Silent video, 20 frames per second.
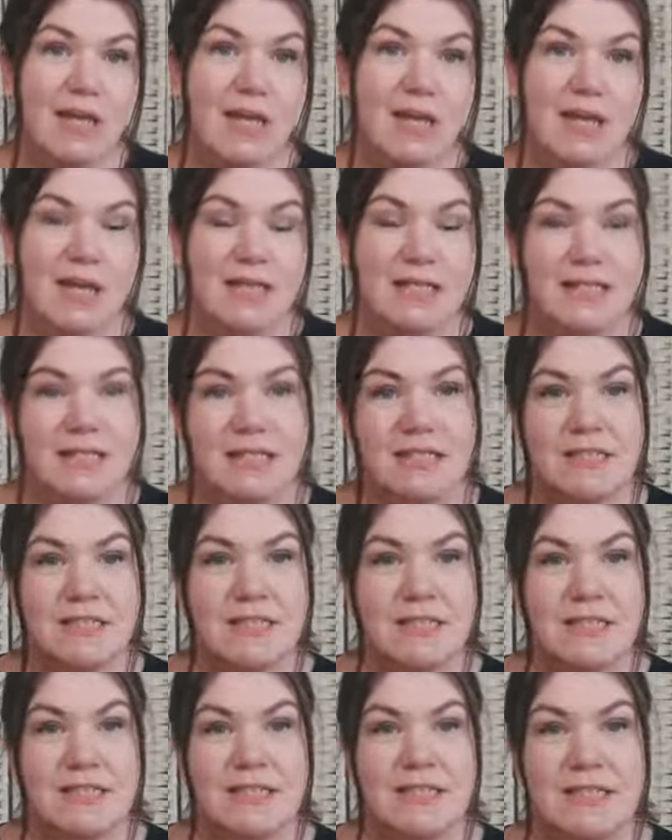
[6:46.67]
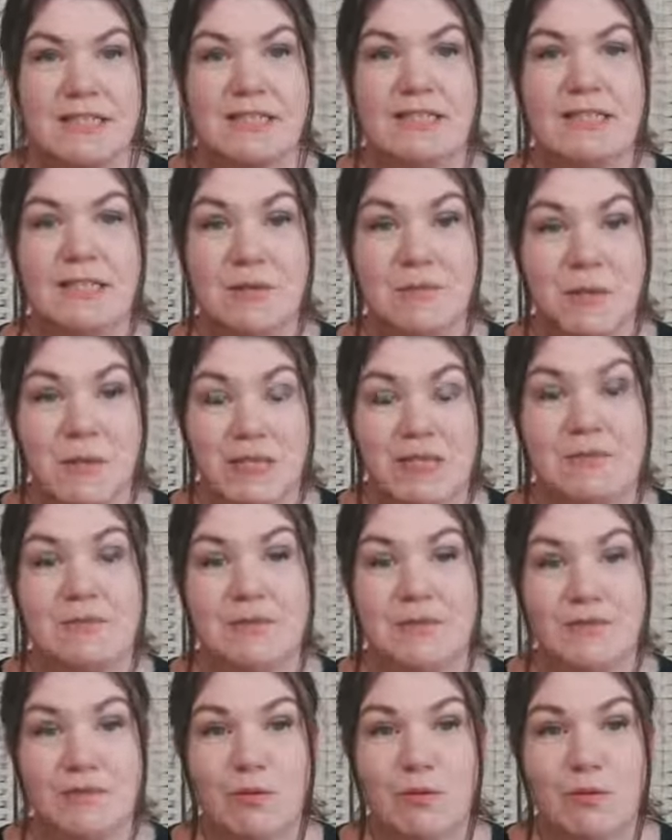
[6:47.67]
and is to the
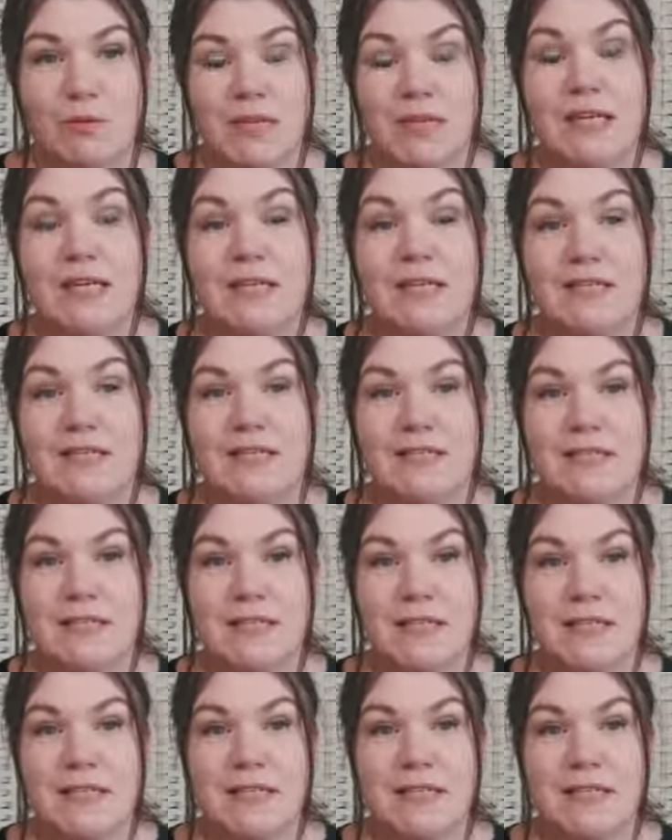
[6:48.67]
betterment of all things.